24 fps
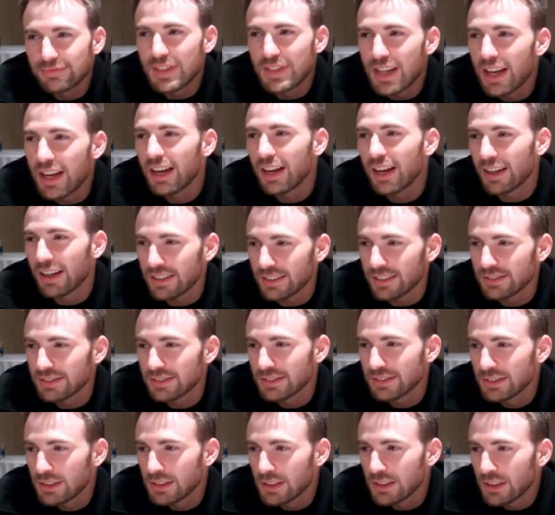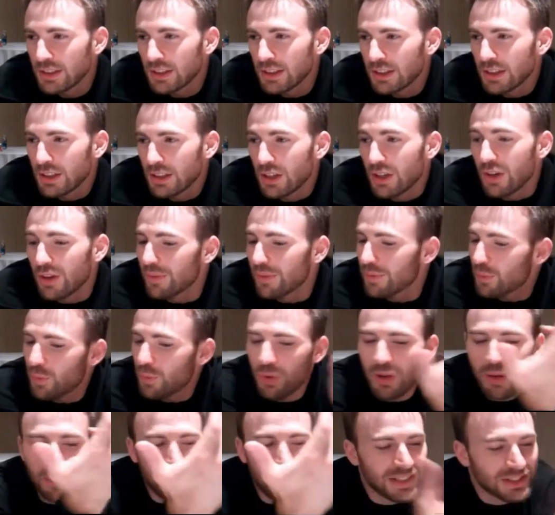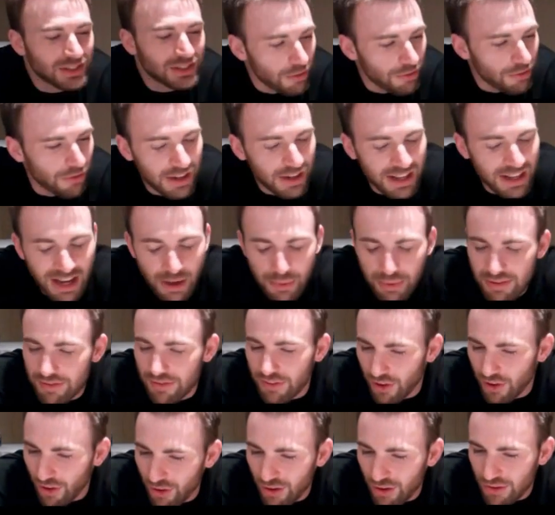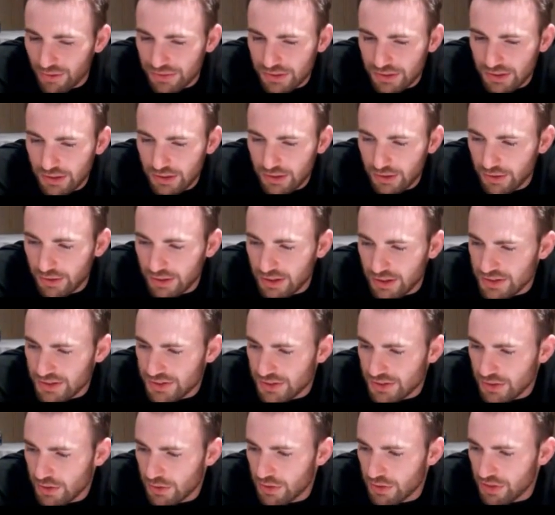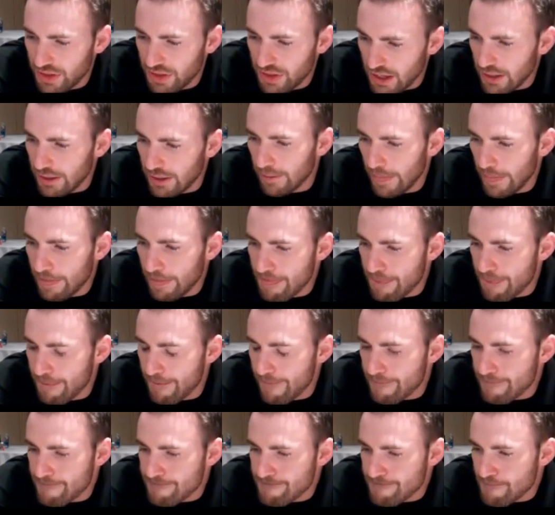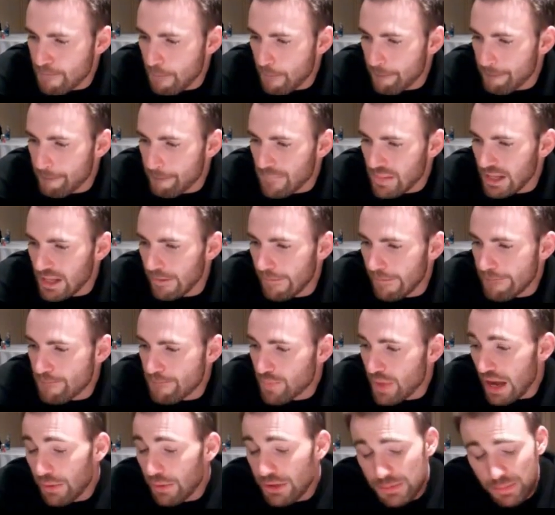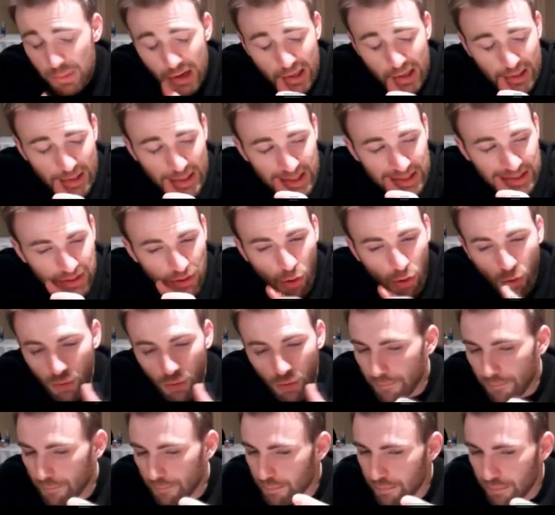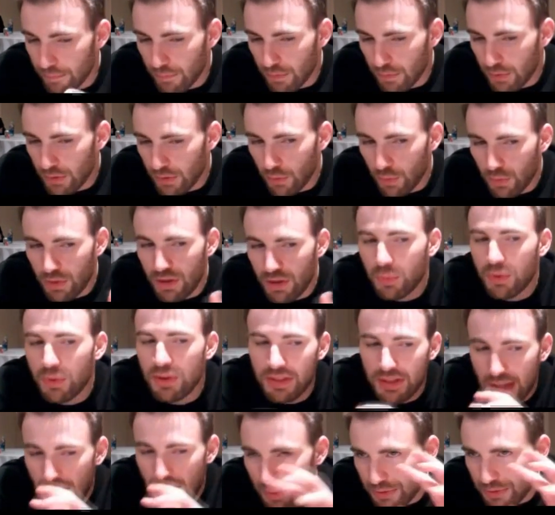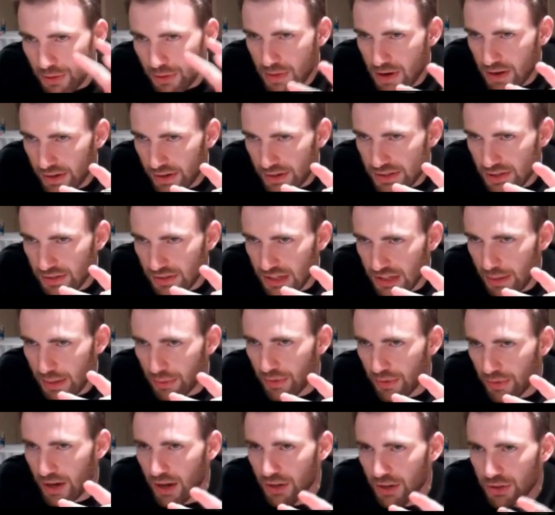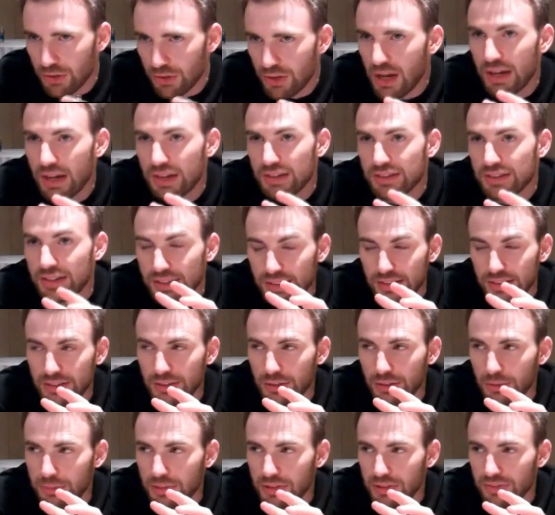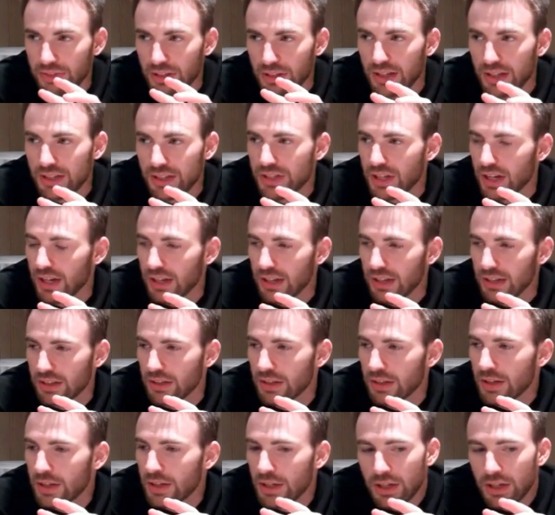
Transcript: Yeah. Like, cause, well, but it's so funny how it evolved, you know? Because you think that was part of like the whole when when the Captain America stuff came around, you kind of take like a little bit of a gut check, and